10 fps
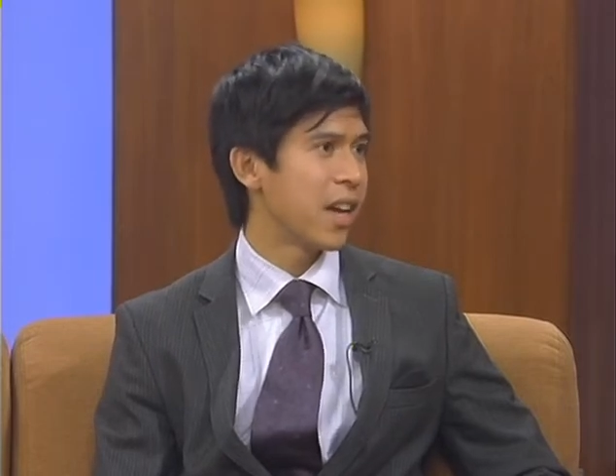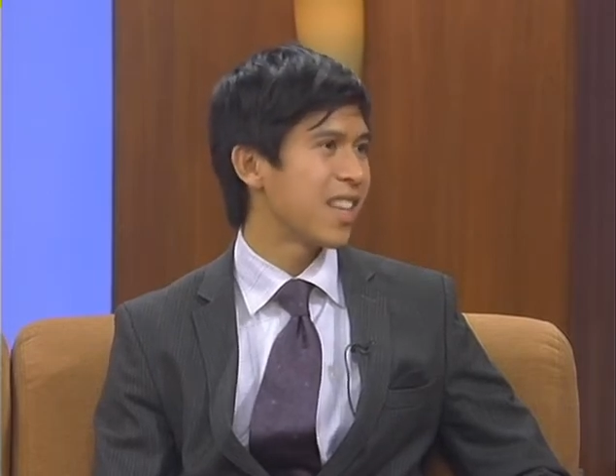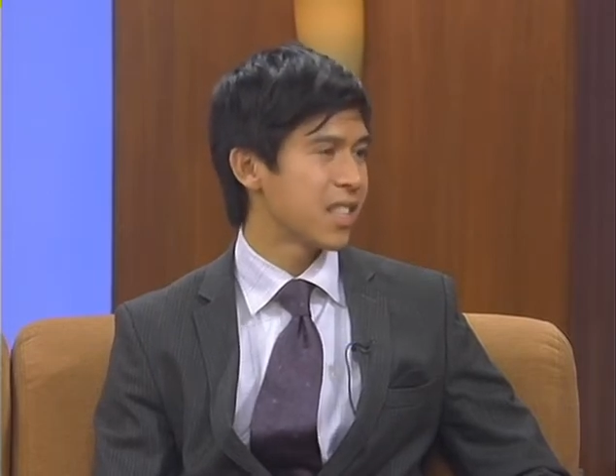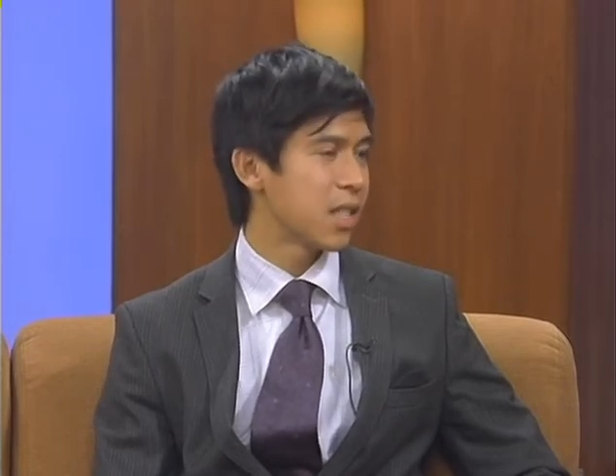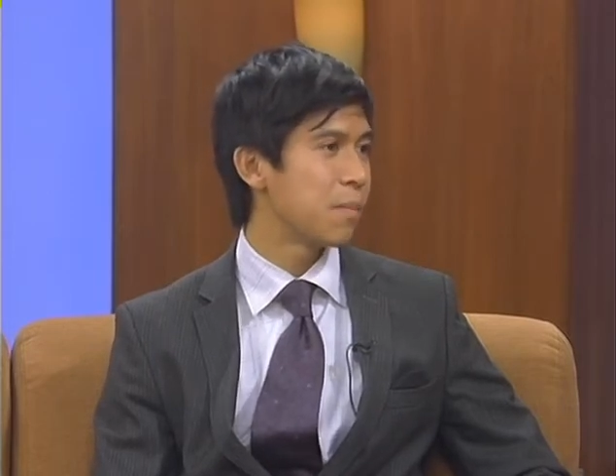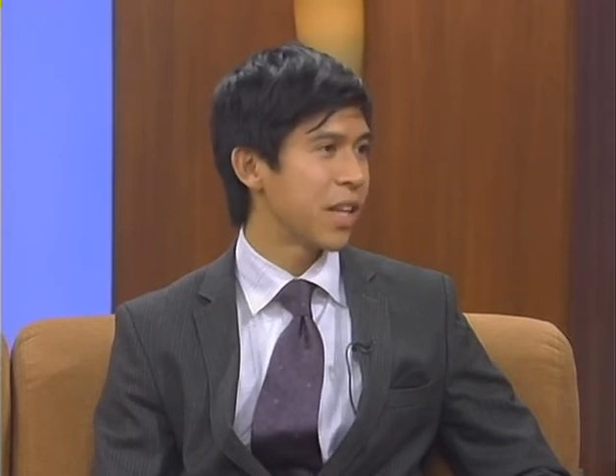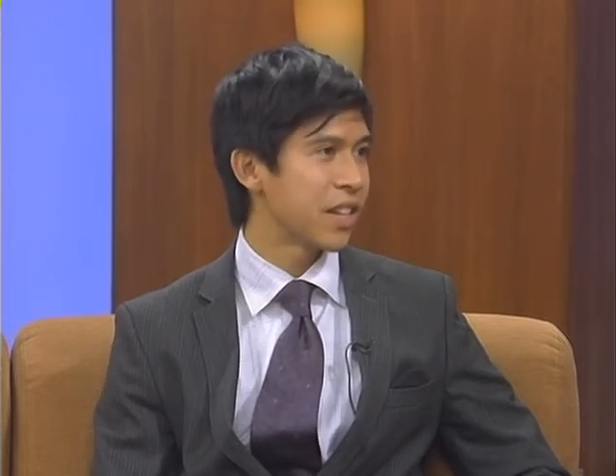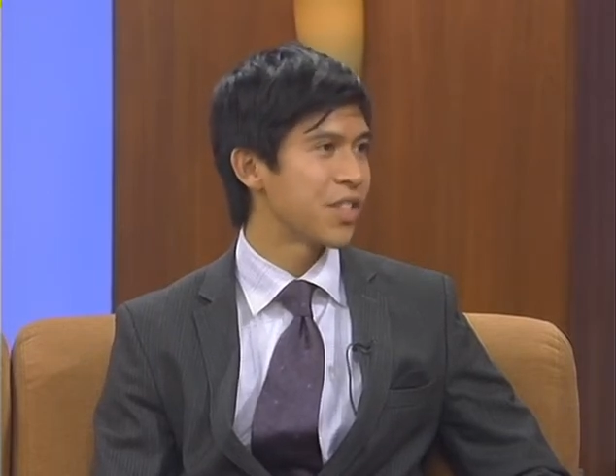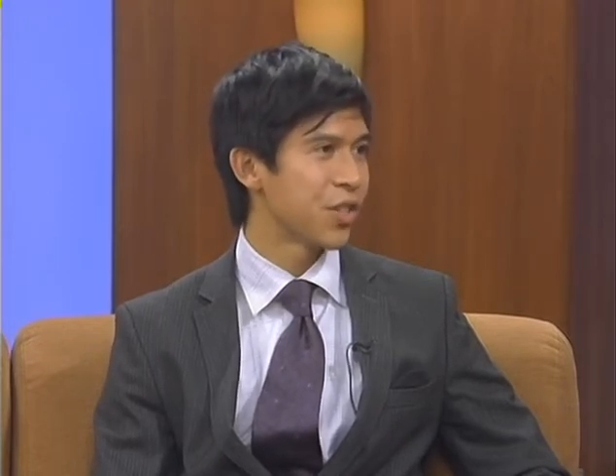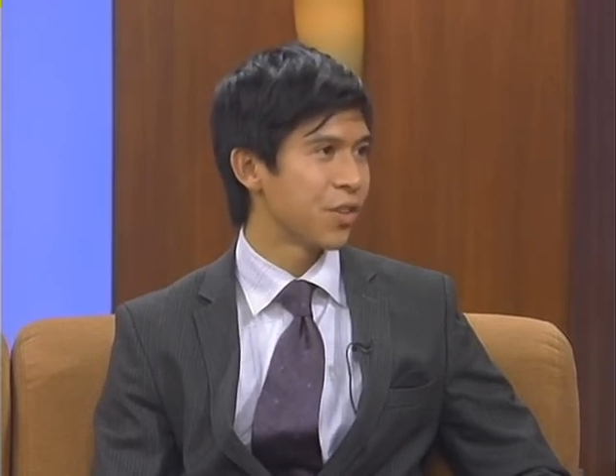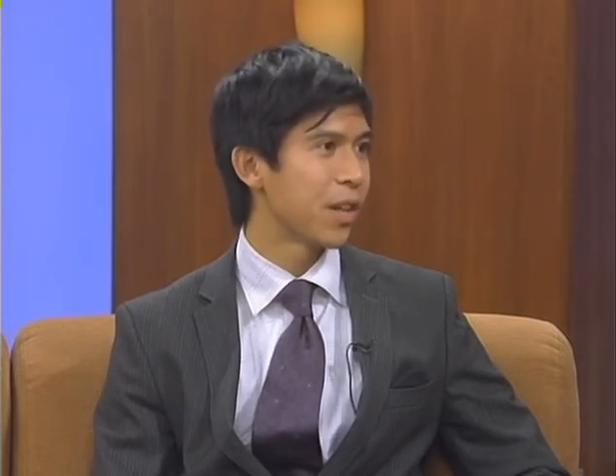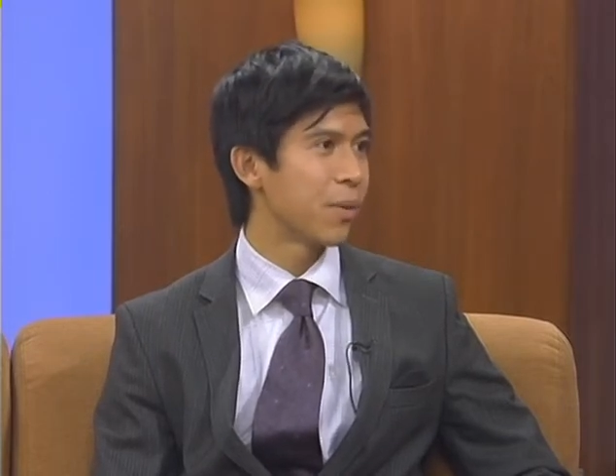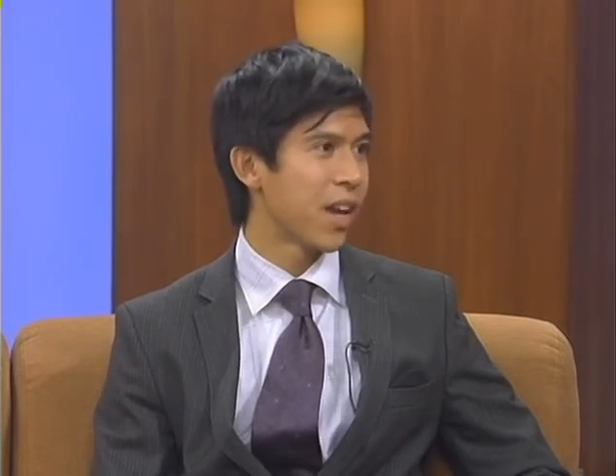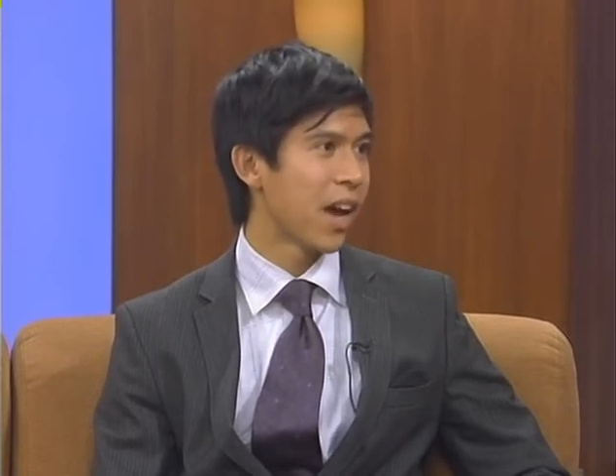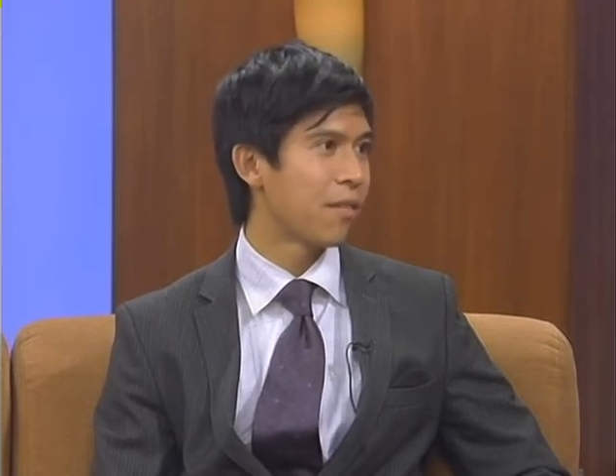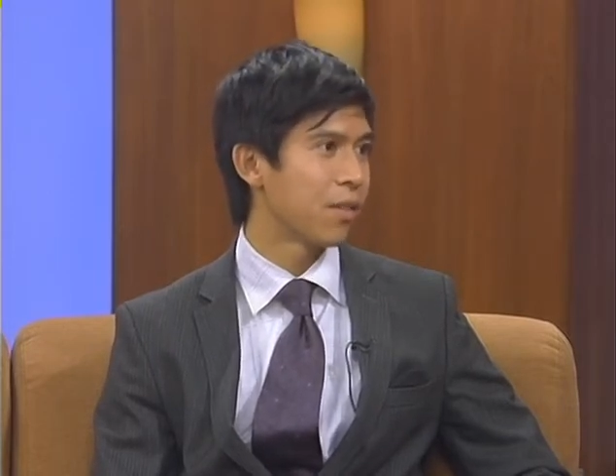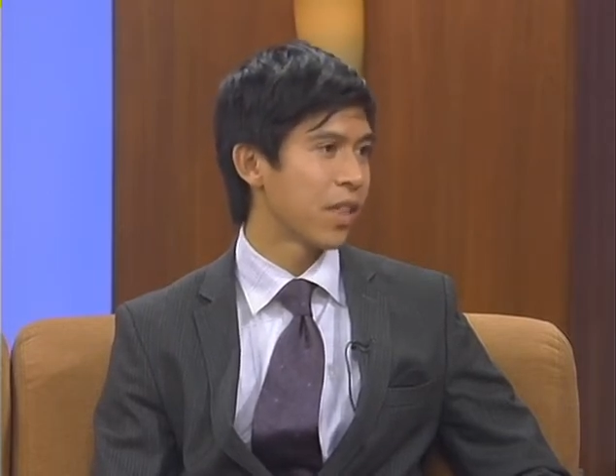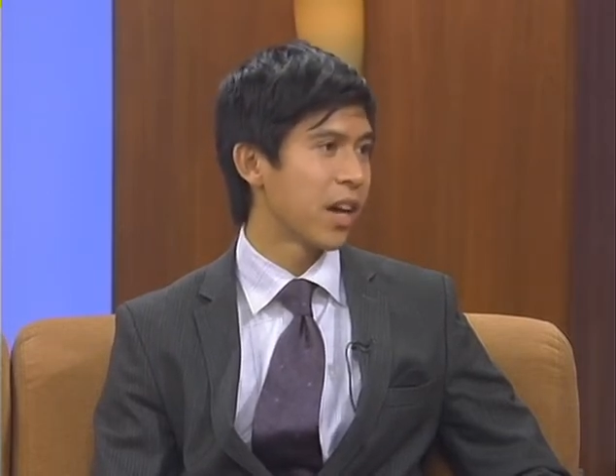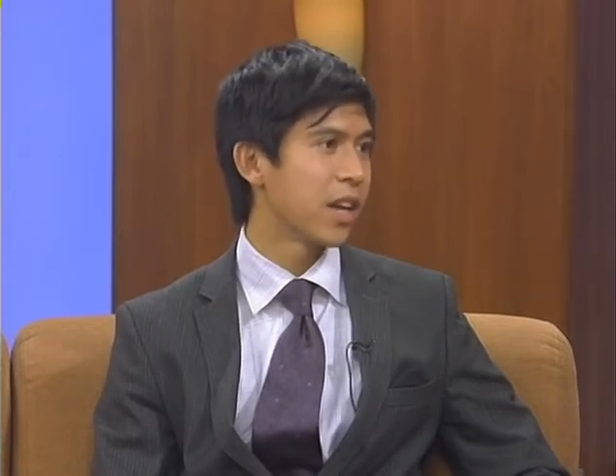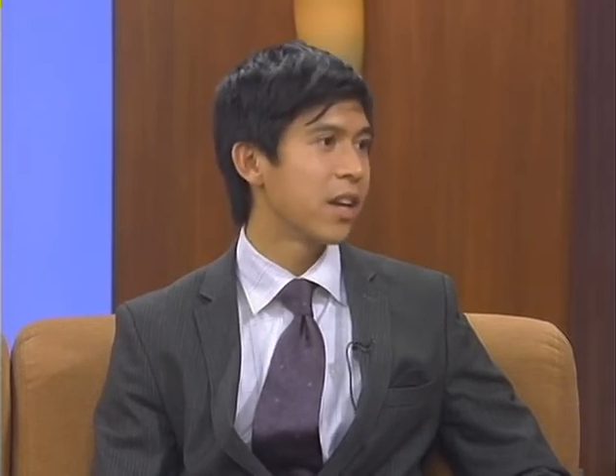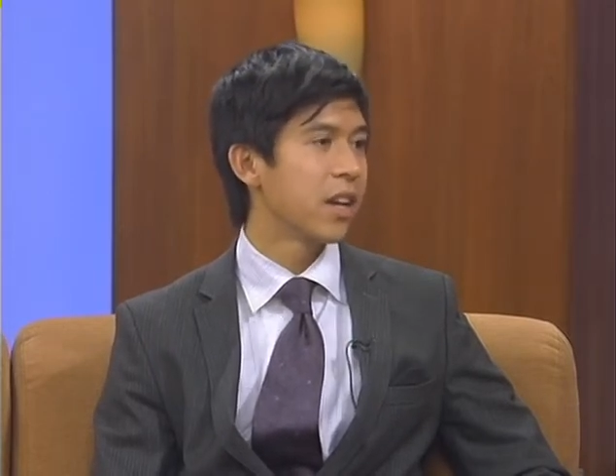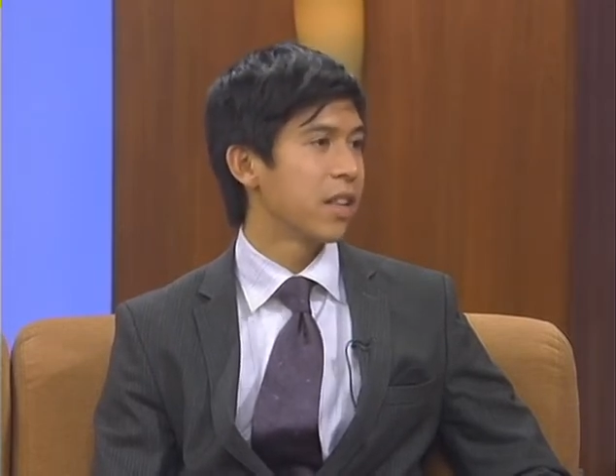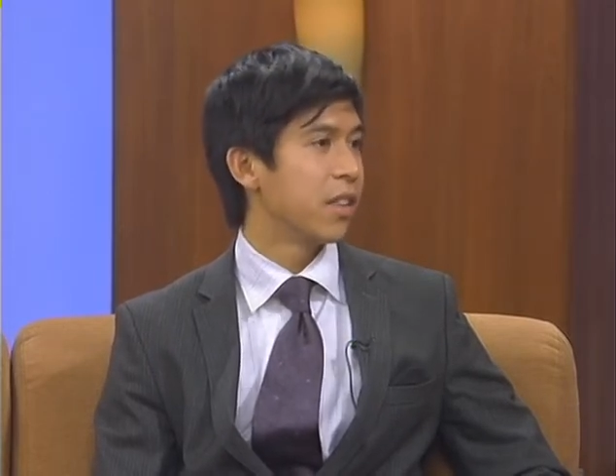And that's the main concern that we have, or that